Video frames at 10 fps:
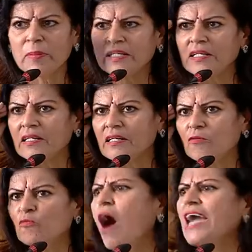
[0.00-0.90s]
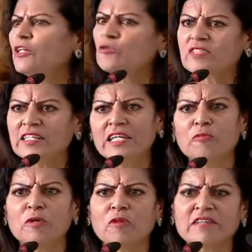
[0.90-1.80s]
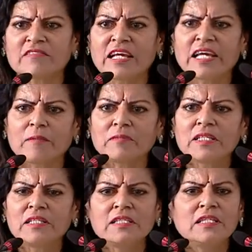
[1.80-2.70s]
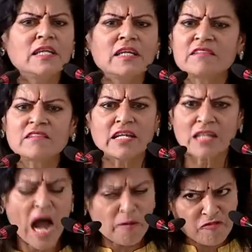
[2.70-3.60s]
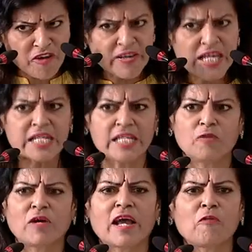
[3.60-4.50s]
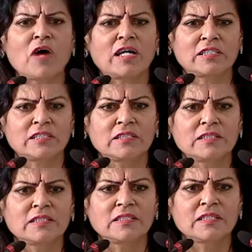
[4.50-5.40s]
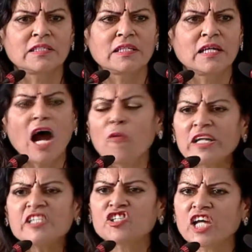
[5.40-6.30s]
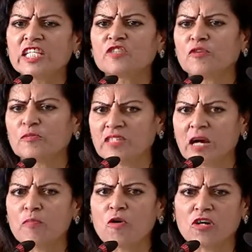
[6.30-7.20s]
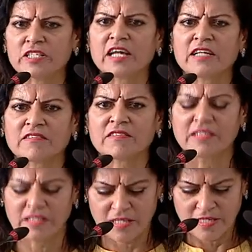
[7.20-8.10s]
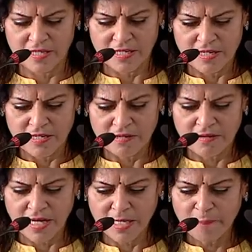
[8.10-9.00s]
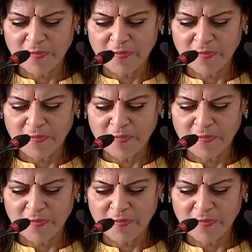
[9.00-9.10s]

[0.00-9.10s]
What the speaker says: But why New Zealand? We were asking him. He said, I'm very clear what I want. I want to change from Singapore context, right?